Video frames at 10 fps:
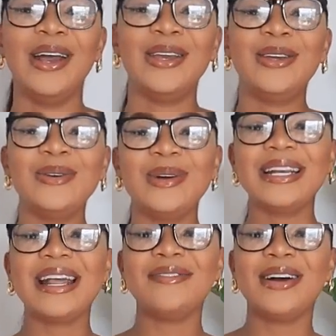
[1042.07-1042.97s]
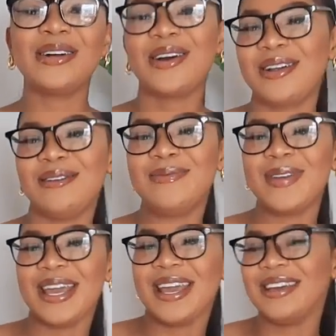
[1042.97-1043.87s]
You were never gonna
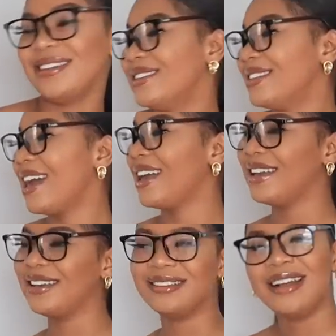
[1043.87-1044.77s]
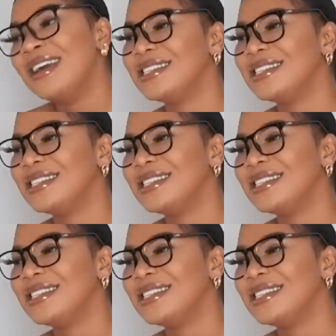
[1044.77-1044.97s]
be insane.